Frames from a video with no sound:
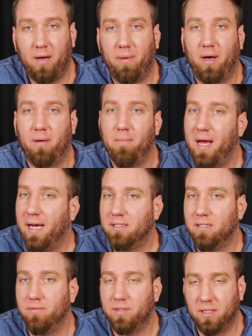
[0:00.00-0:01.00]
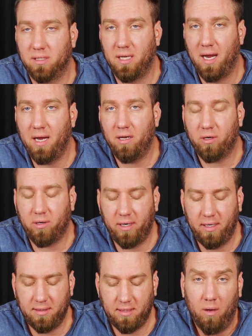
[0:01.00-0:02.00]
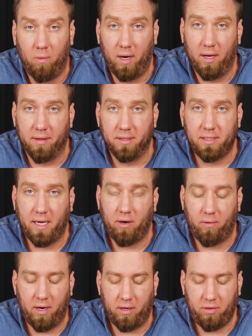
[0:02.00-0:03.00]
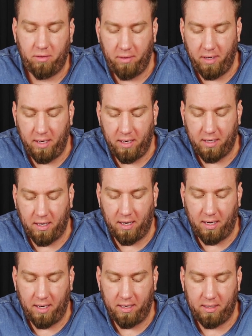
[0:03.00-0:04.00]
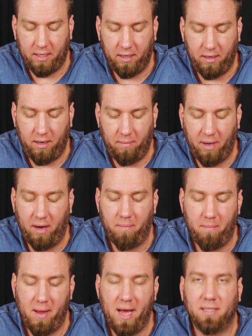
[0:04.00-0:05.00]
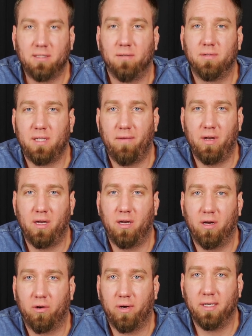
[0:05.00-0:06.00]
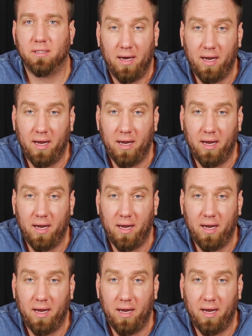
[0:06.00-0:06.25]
about a max of 68 degrees, while the Shadow Rock 3 got about a max of 70 degrees.